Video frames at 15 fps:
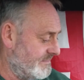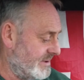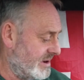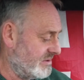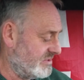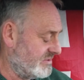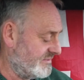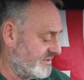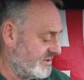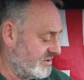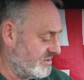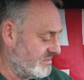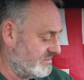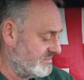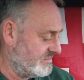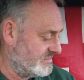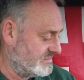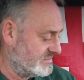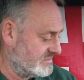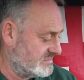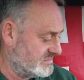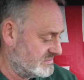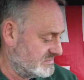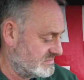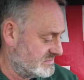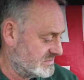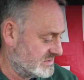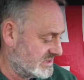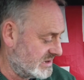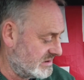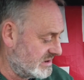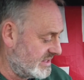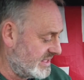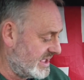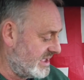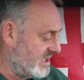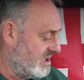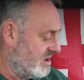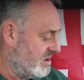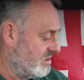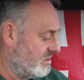both of whom go like that.